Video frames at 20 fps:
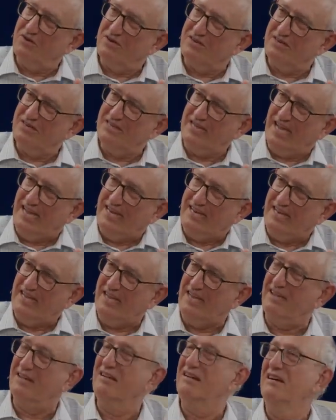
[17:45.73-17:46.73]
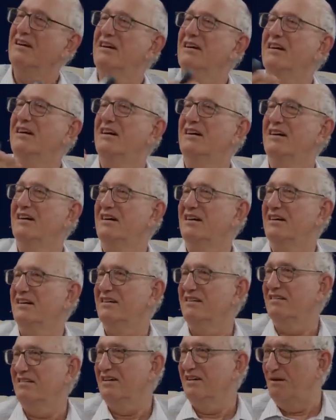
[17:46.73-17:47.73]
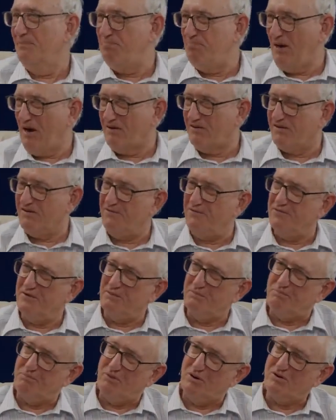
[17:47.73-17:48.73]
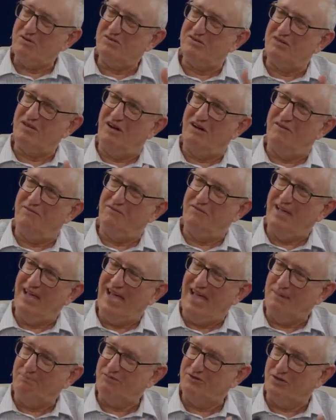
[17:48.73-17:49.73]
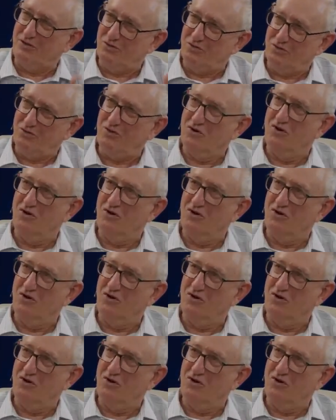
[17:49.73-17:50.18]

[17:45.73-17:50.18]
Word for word: containing uh, apocryphal books of absolute